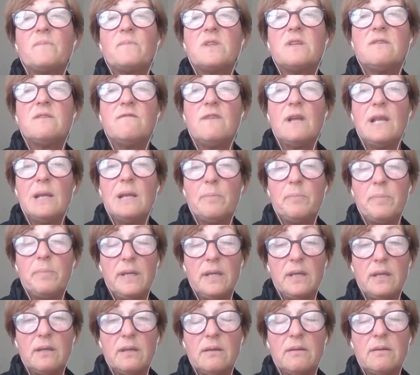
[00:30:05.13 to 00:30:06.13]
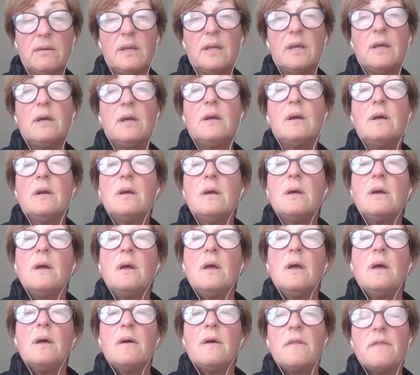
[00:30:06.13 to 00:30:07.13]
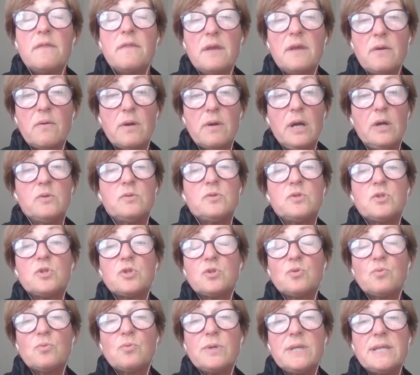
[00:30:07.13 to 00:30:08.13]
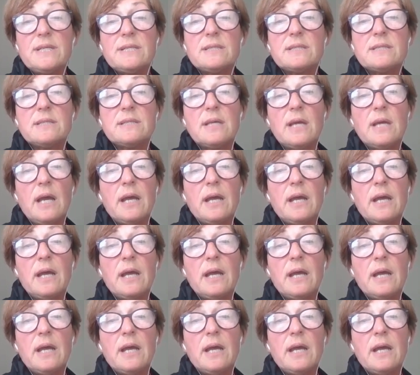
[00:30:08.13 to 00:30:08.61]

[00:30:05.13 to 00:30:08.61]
developing their own stories.